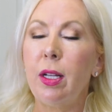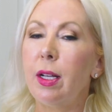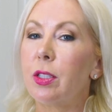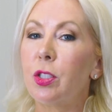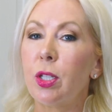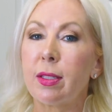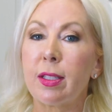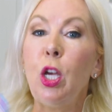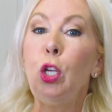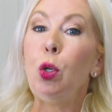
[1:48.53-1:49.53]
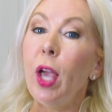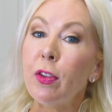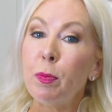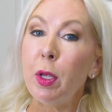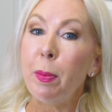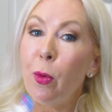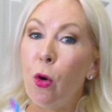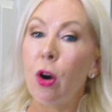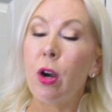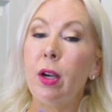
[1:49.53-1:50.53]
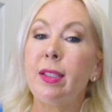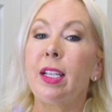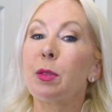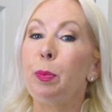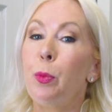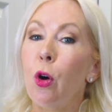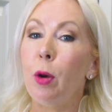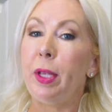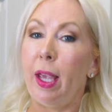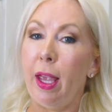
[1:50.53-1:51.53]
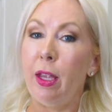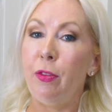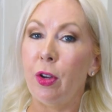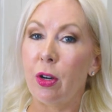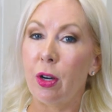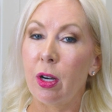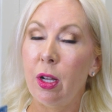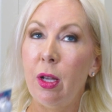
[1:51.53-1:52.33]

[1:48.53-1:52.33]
And it's just, you have to be more, it takes more behavior